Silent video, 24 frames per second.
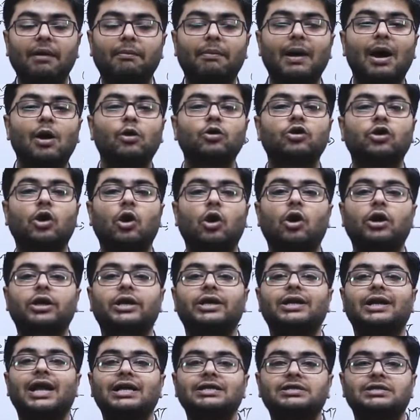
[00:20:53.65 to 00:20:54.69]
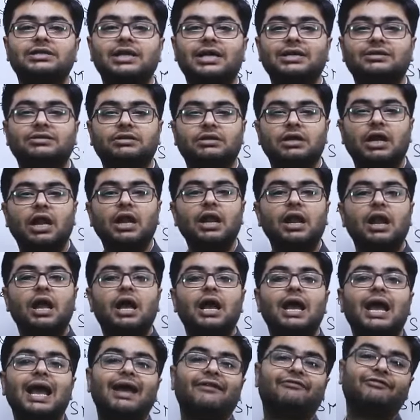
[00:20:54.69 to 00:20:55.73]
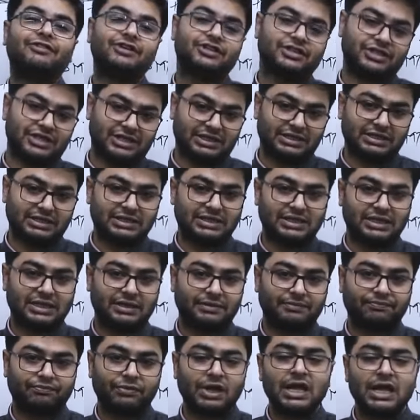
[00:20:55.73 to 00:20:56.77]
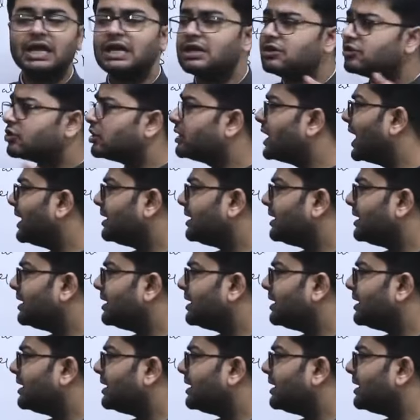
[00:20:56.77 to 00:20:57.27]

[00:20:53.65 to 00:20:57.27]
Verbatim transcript: about organizational efficiency. So